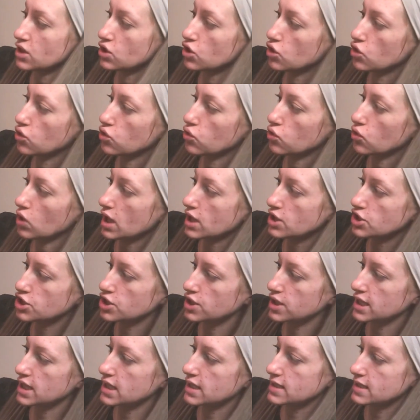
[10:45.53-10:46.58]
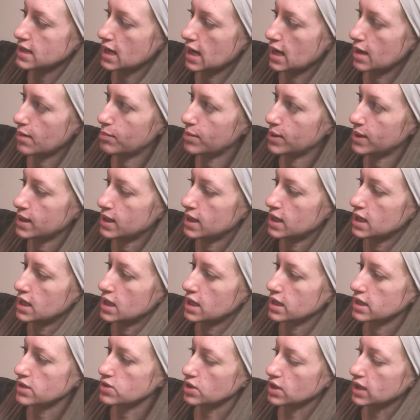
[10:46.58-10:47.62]
crush this up.
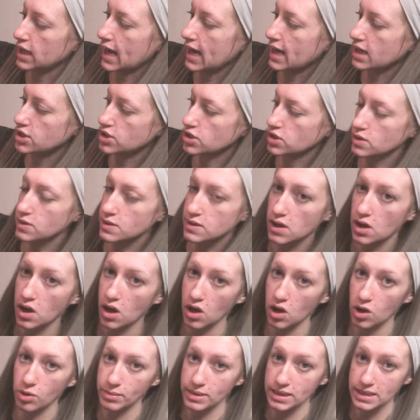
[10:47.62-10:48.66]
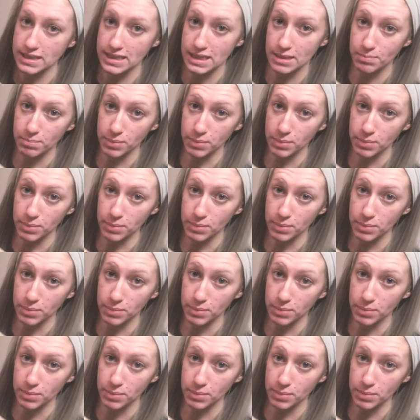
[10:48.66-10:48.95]
These are cashews, almonds, and